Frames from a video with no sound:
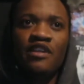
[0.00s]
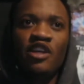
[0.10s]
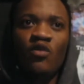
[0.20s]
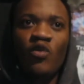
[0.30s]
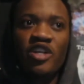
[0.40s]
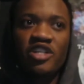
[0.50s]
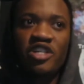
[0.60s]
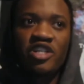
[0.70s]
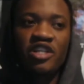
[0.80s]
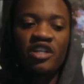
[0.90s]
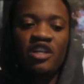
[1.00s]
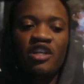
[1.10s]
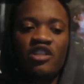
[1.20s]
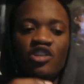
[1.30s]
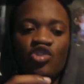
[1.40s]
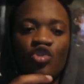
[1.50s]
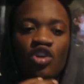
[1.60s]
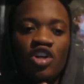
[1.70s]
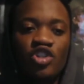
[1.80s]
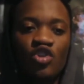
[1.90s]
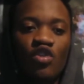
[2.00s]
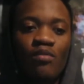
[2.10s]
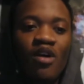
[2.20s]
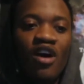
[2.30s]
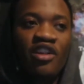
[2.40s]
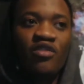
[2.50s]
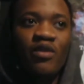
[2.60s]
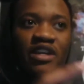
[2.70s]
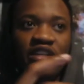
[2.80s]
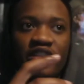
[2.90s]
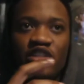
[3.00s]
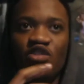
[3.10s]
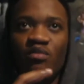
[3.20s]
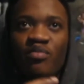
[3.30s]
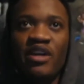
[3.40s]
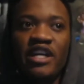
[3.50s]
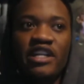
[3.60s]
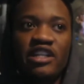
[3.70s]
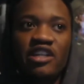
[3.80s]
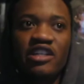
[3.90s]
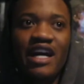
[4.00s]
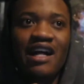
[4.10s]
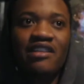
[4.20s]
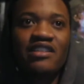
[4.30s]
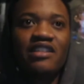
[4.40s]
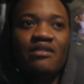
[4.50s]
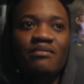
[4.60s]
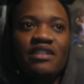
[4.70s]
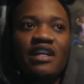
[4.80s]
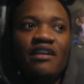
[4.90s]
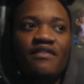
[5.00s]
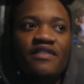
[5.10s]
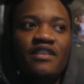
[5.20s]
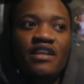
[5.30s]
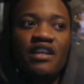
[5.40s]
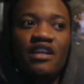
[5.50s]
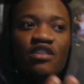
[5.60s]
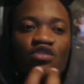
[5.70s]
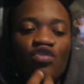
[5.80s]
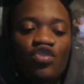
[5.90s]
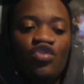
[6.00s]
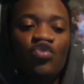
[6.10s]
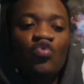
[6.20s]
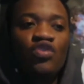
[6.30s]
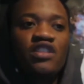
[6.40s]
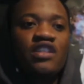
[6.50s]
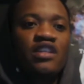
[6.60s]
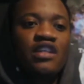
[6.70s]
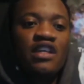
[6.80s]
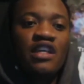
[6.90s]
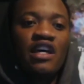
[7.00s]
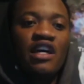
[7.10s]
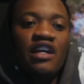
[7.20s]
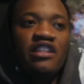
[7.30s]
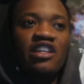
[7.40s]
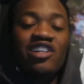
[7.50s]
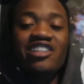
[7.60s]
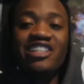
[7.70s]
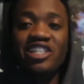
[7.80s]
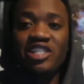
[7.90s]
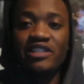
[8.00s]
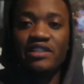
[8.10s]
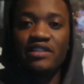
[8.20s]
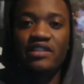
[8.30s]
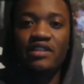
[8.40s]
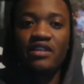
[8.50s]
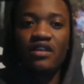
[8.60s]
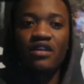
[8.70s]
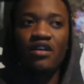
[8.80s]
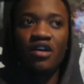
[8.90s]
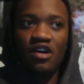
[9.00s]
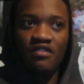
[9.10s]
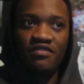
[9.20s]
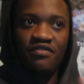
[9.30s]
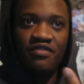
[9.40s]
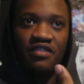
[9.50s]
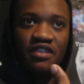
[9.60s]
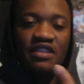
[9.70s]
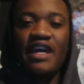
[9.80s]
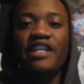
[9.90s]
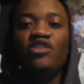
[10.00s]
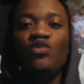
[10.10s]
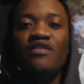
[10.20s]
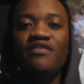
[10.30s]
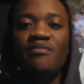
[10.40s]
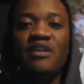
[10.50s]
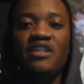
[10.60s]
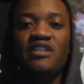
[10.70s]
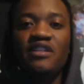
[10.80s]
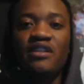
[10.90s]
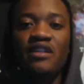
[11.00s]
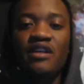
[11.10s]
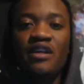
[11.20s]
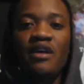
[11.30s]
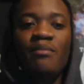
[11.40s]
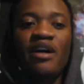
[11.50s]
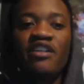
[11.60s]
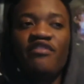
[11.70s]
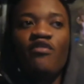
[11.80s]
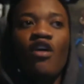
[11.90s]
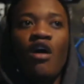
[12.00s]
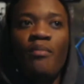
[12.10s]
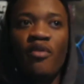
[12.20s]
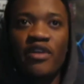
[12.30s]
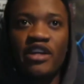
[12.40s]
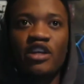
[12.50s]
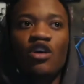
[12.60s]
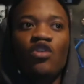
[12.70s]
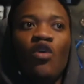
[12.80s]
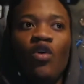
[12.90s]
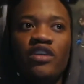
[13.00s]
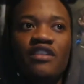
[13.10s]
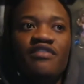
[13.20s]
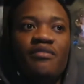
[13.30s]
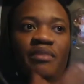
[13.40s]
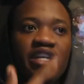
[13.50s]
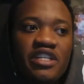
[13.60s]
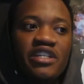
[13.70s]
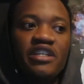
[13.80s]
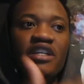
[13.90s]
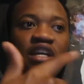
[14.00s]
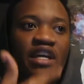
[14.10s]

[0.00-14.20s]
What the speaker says: in which the neurological pathways in your brain could alter themselves to suit the conditions of that new information. But if we're operating on old information,